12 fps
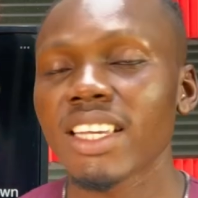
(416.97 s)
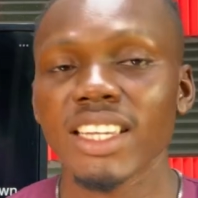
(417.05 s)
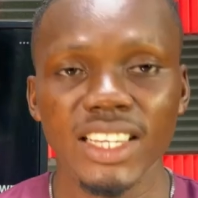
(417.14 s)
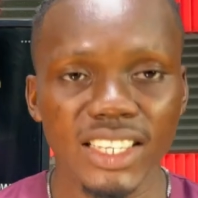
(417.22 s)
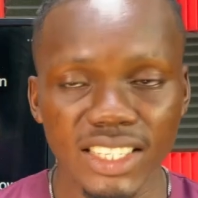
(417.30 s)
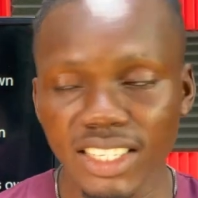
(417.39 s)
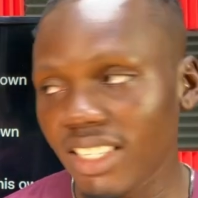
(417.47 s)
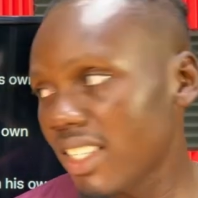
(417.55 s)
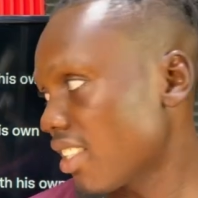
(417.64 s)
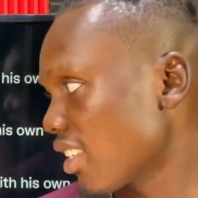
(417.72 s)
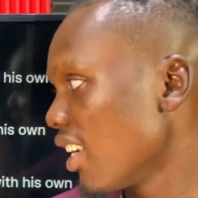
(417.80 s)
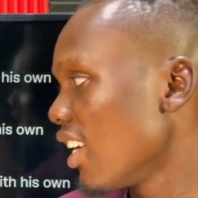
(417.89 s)
He did
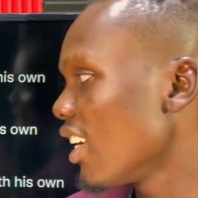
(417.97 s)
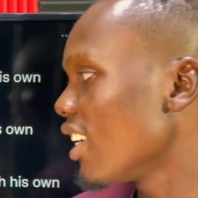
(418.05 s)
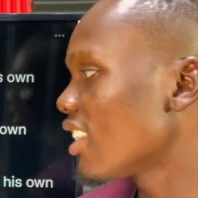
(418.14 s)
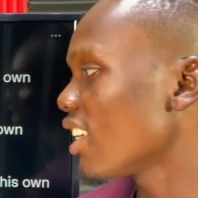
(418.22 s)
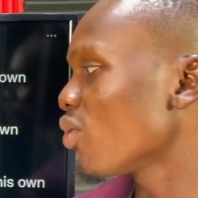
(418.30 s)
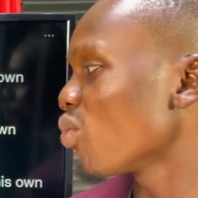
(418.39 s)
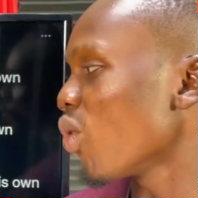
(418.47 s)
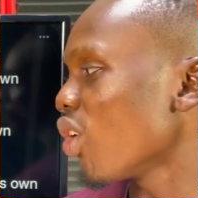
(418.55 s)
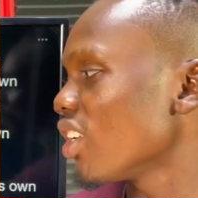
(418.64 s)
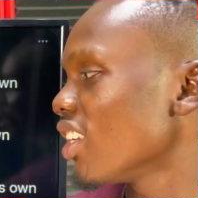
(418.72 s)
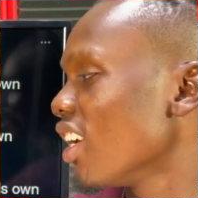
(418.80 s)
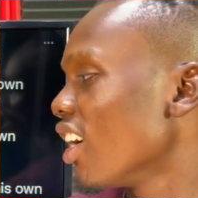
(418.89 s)
it. He said
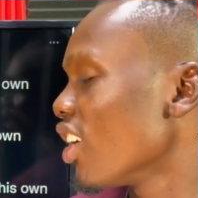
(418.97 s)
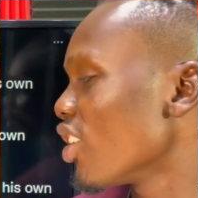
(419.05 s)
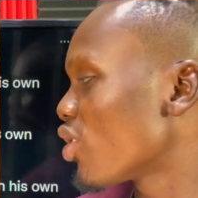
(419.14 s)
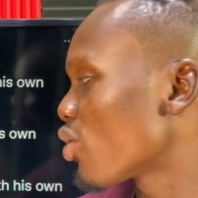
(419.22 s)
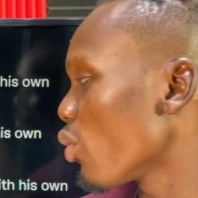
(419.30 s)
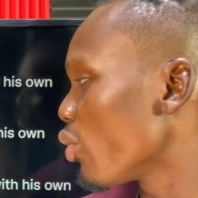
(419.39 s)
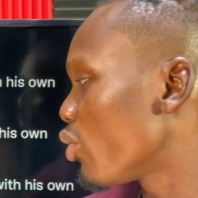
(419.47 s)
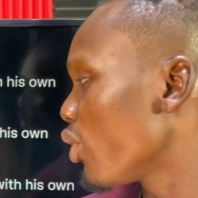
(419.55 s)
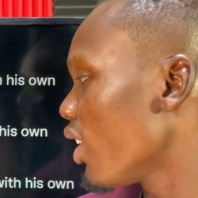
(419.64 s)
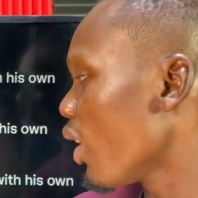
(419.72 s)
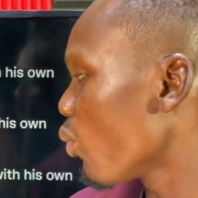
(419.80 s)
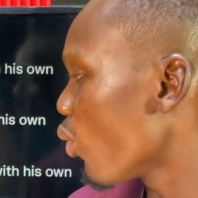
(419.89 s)
won a Soul
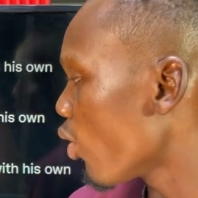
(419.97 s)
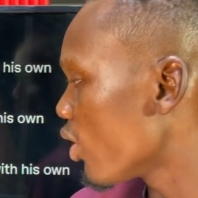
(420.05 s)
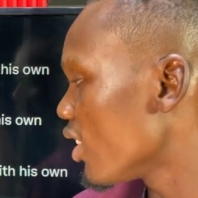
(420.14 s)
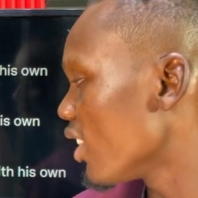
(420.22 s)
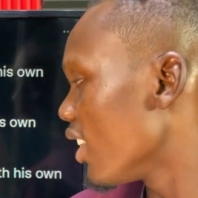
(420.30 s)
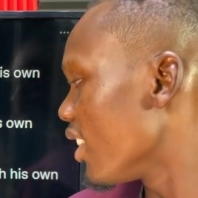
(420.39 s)
Train award.